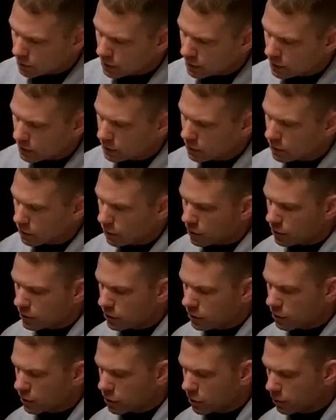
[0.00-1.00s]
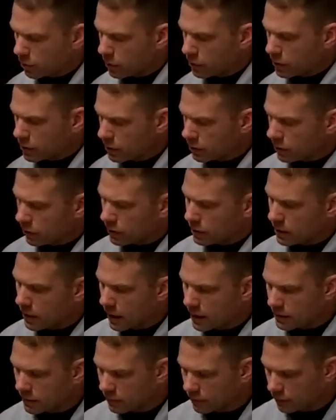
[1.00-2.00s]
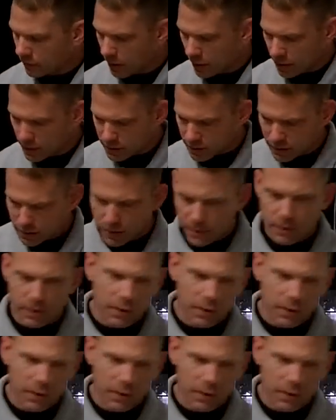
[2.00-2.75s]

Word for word: just inserts and you just push it so it's nice and flush.